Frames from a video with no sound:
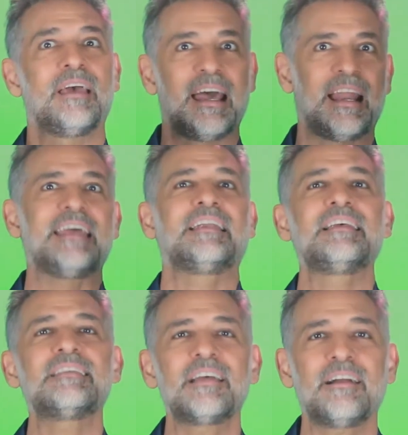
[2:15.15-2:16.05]
And I
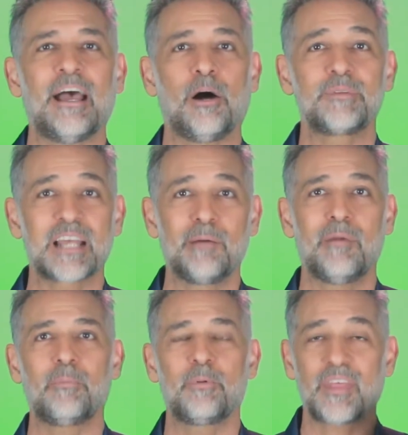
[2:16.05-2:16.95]
enlist their help to come
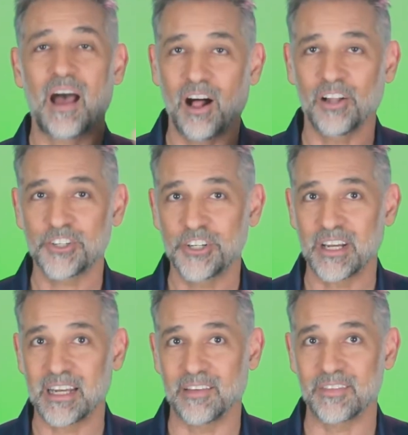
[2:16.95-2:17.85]
up with
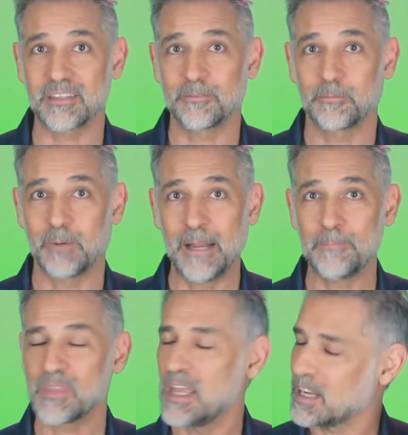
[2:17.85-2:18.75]
alternatives, right?